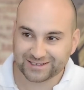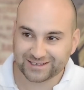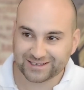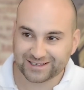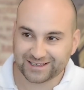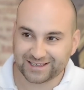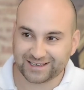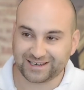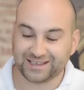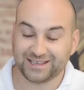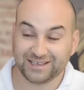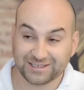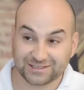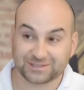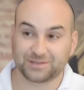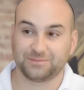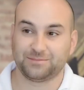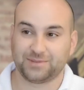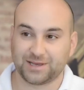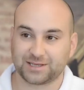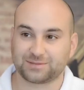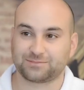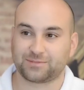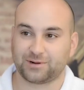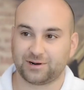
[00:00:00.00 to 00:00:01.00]
It is the
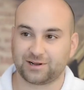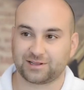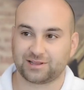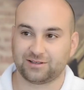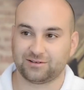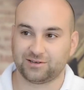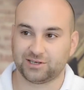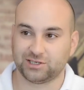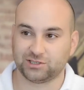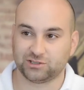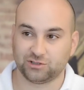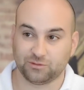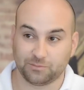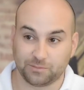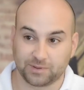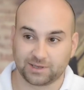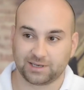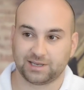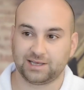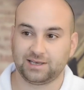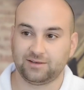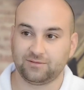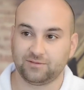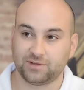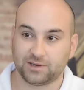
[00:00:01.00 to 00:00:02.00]
best product there is. You
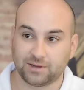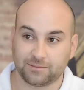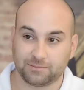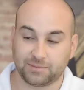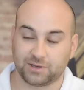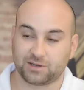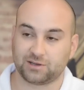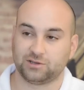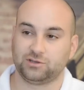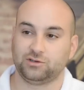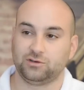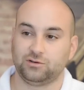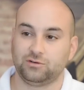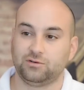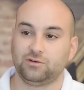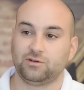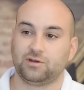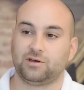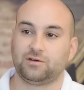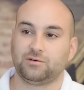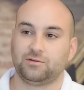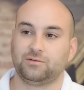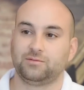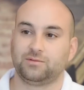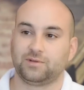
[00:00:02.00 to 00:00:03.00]
believe in it because you
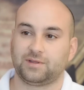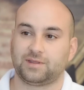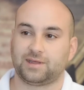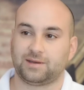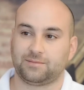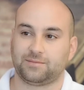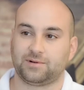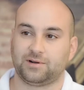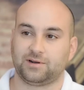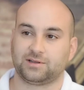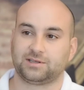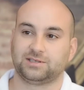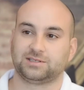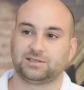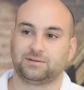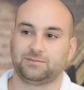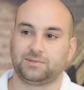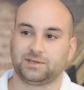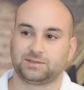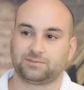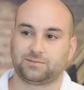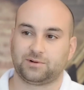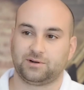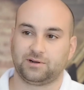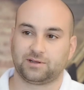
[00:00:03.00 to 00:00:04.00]
know that product is the
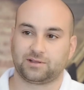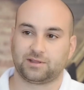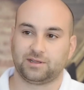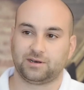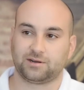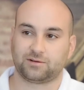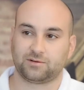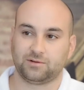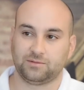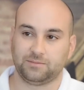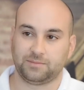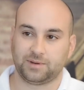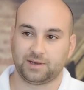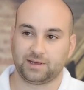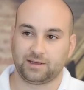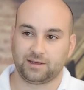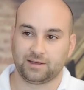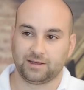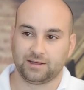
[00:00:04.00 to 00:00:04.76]
best product that it could be.